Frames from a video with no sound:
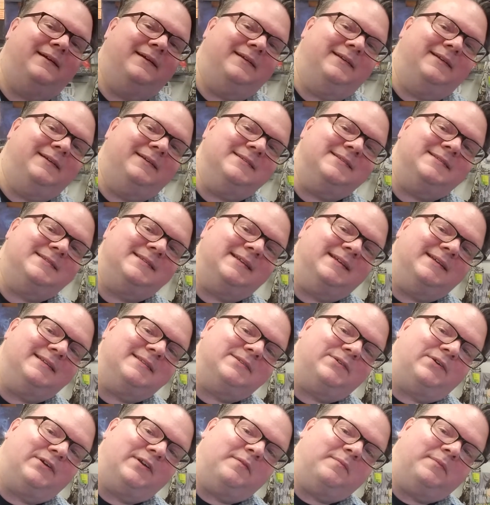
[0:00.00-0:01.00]
you see it
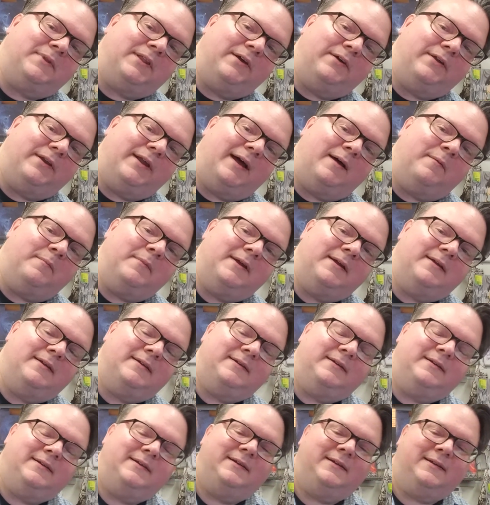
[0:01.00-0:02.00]
sort of blown up.
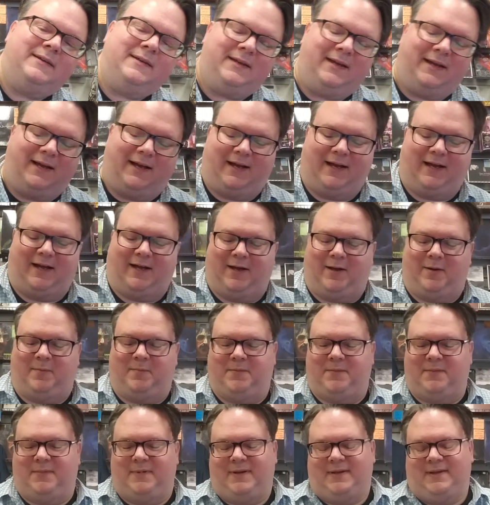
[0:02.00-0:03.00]
Um,